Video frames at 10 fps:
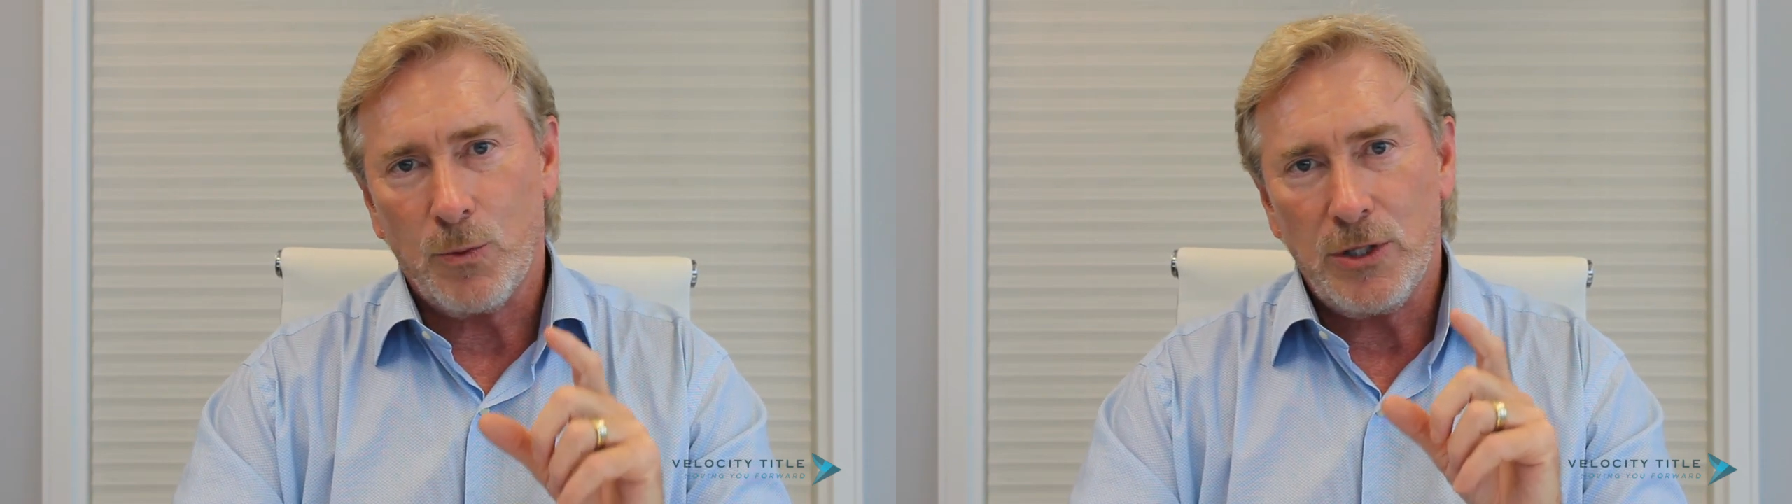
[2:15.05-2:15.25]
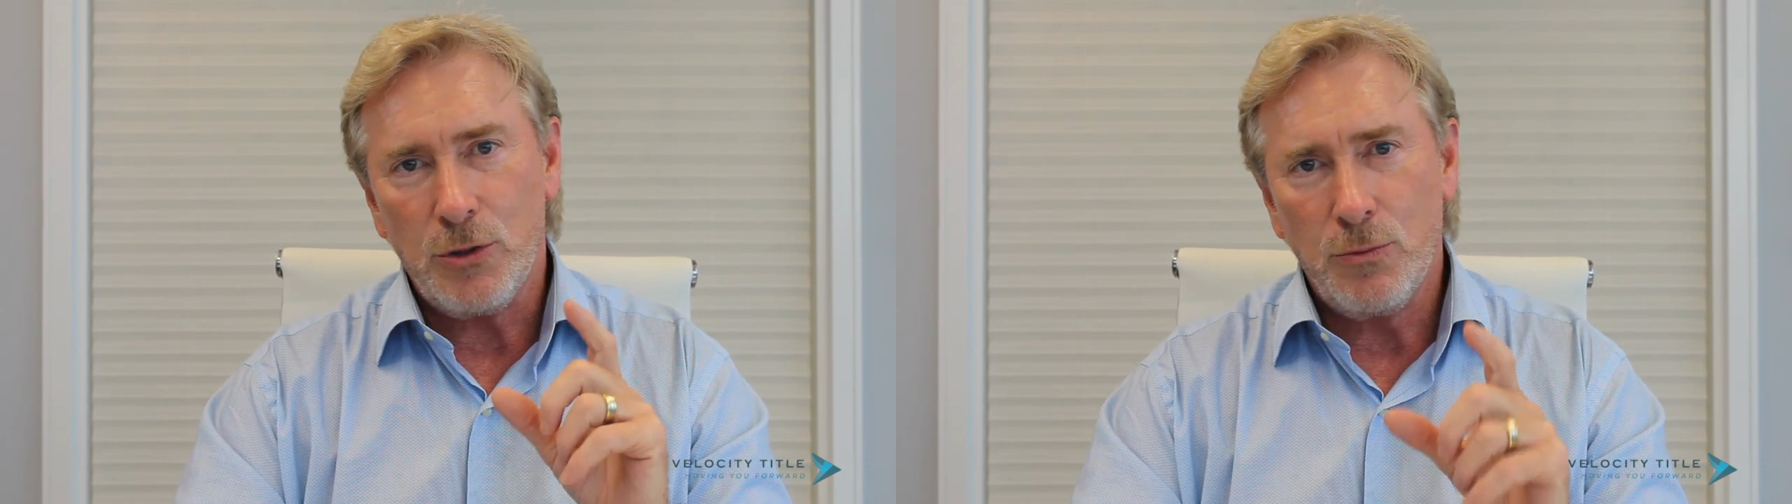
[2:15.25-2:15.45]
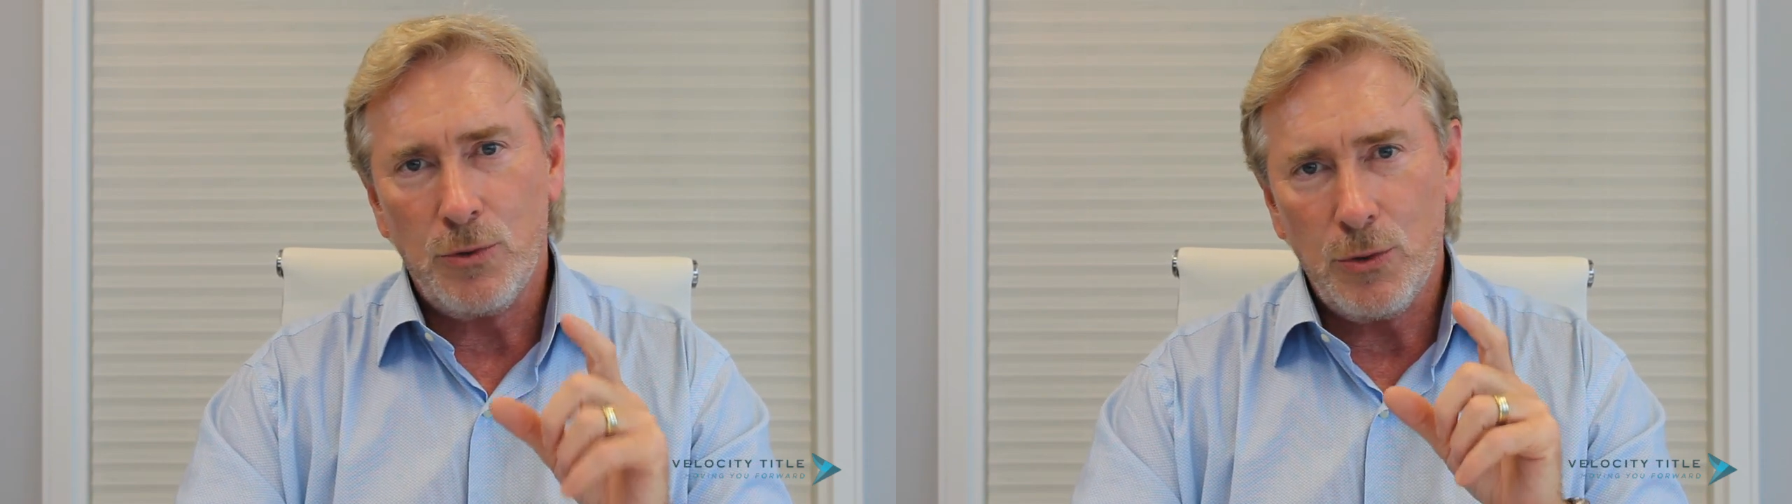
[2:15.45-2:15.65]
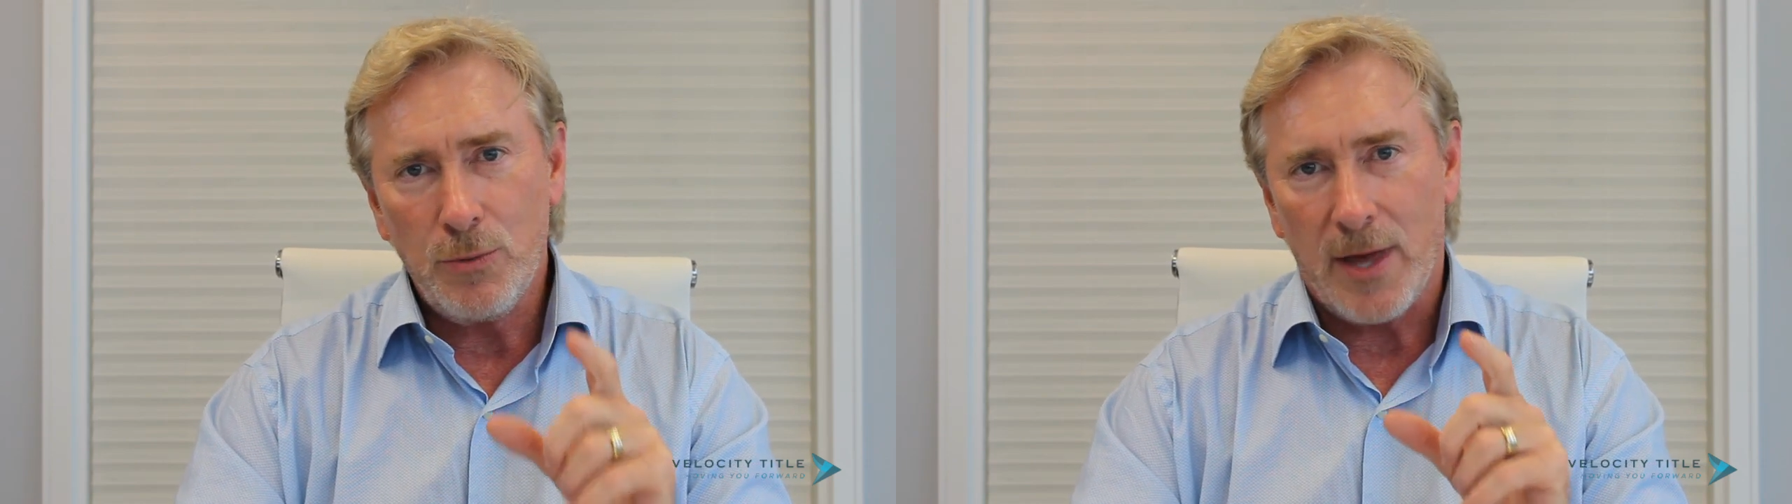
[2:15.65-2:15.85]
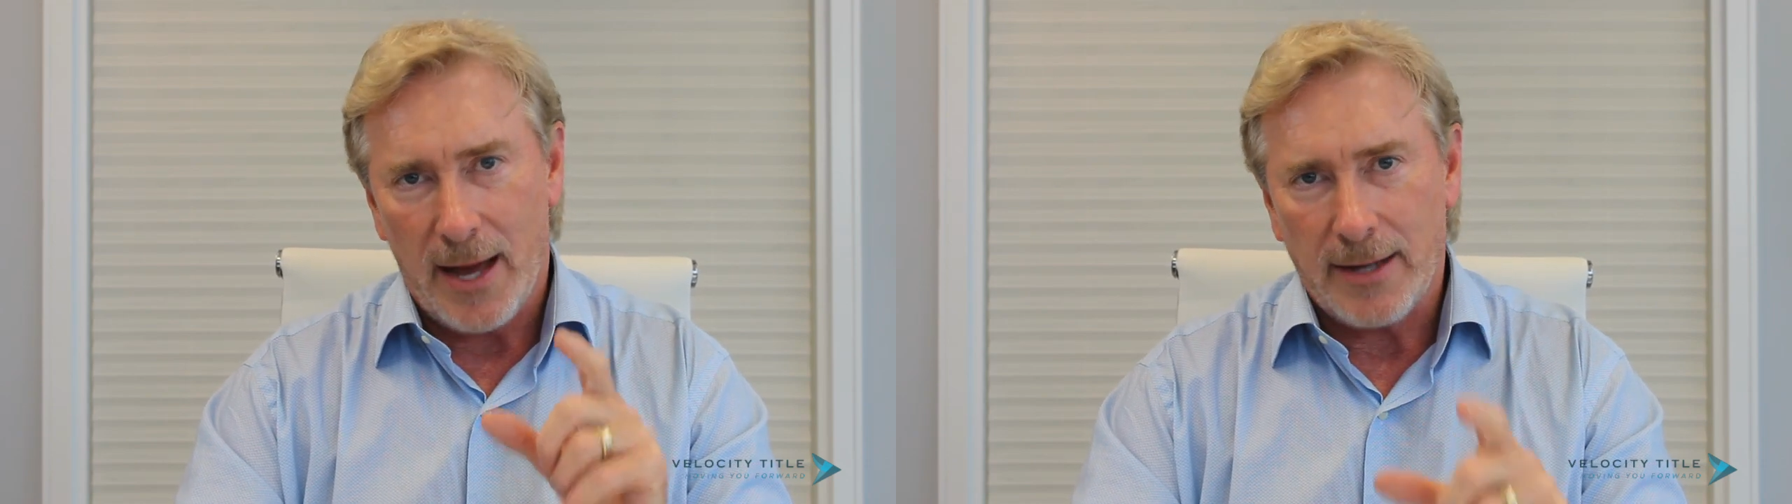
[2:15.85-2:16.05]
when you
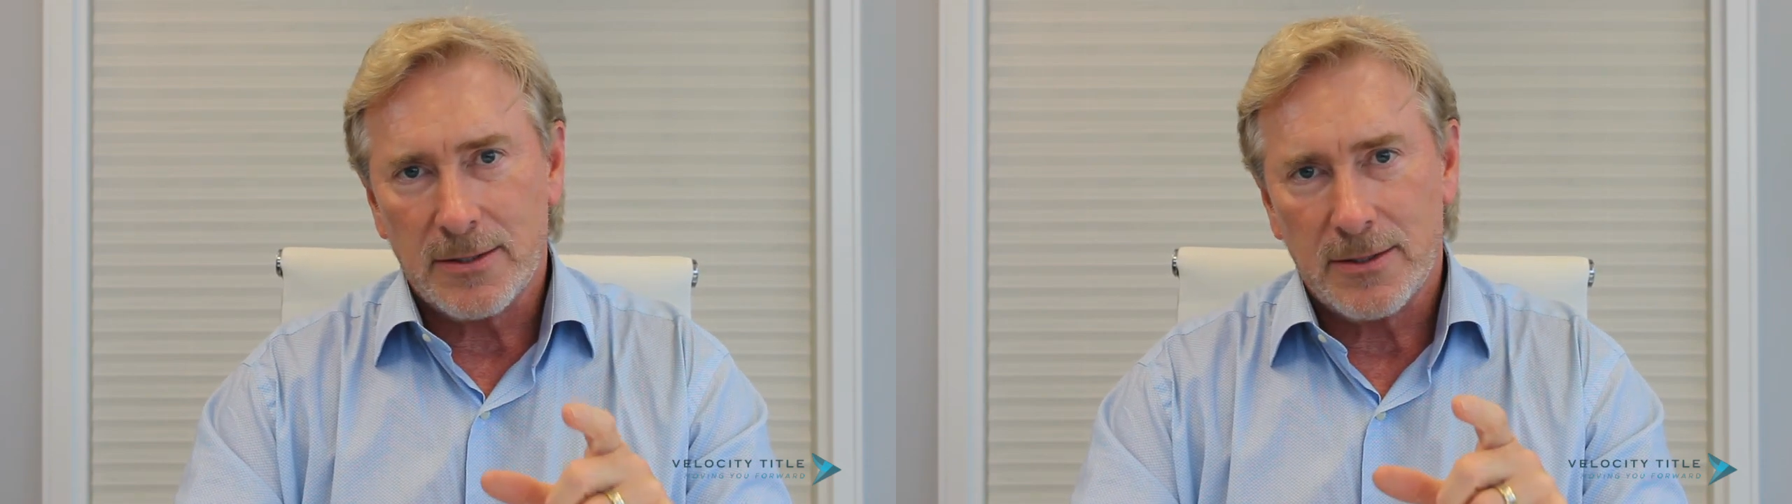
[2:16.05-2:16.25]
do that,